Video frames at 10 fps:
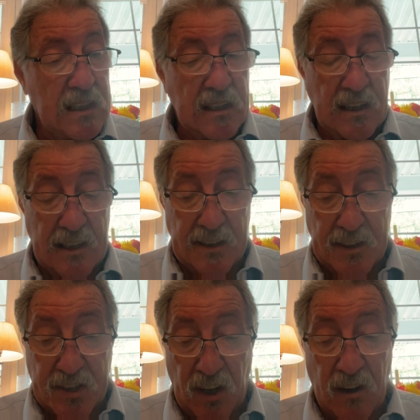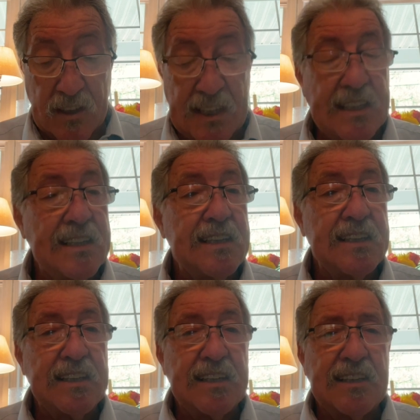The psalm
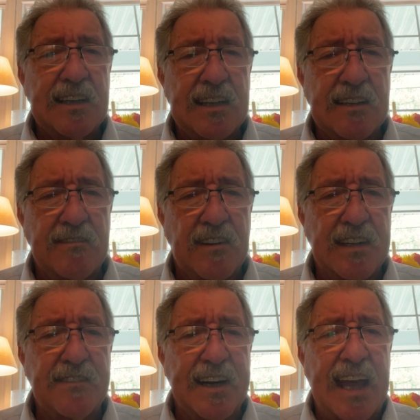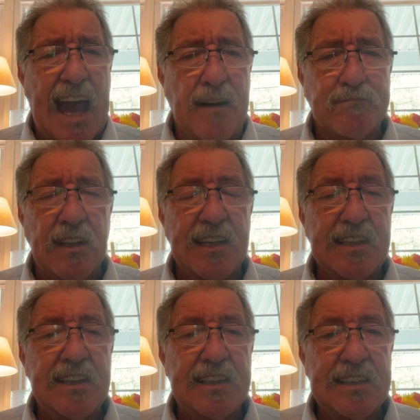very, very
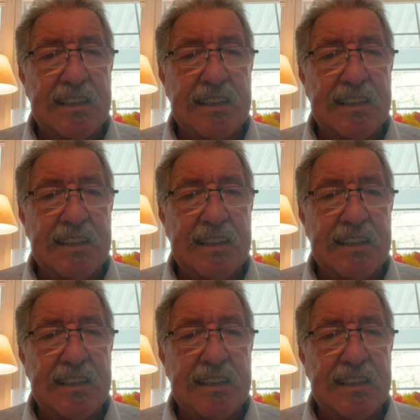aptly